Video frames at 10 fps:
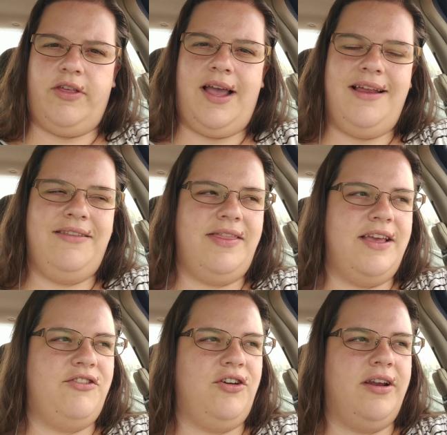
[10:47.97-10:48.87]
The kinds of
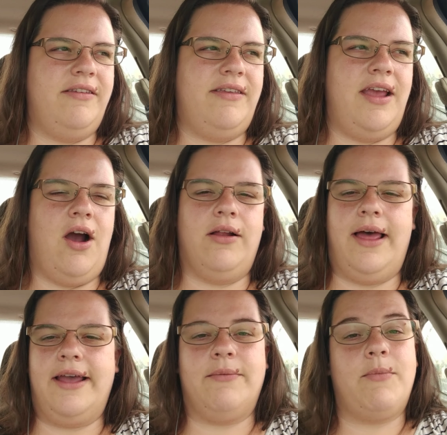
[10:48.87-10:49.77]
things you're going to see are
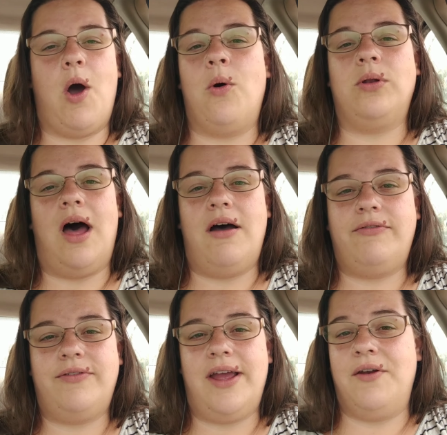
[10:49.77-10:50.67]
like
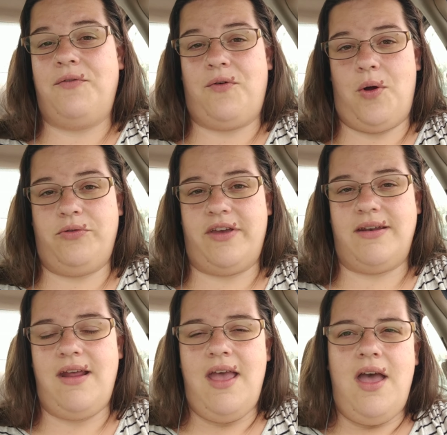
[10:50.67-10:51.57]
Olaf in Frozen.